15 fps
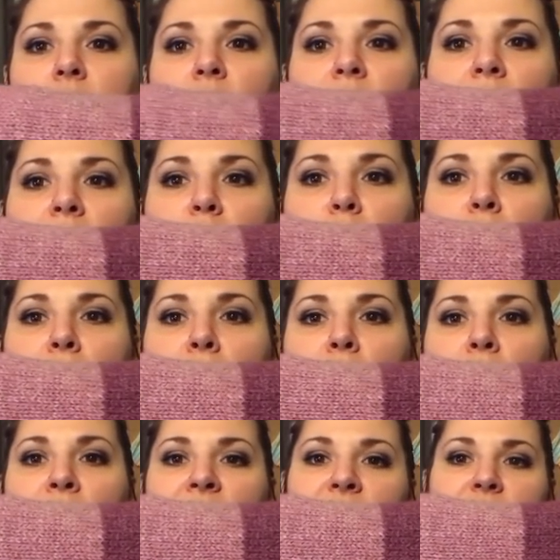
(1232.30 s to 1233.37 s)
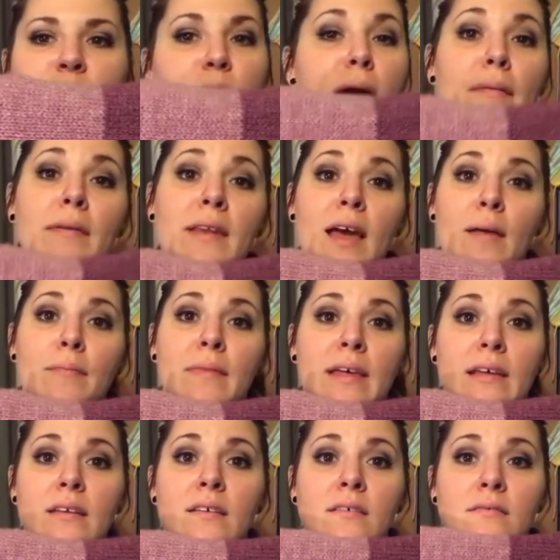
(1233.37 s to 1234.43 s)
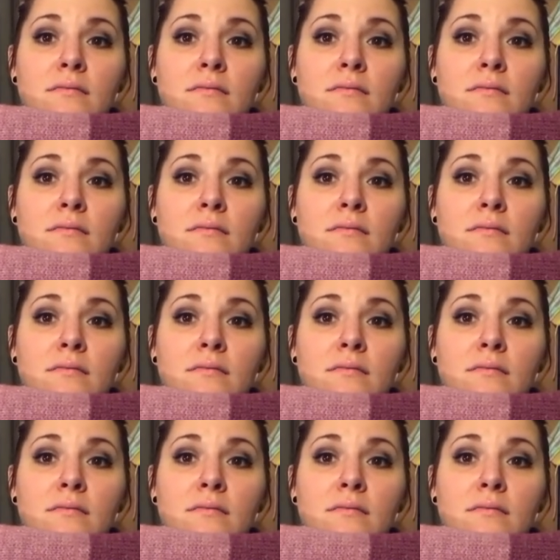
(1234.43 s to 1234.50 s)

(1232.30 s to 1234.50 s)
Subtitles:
Got about, I guess it's probably not mid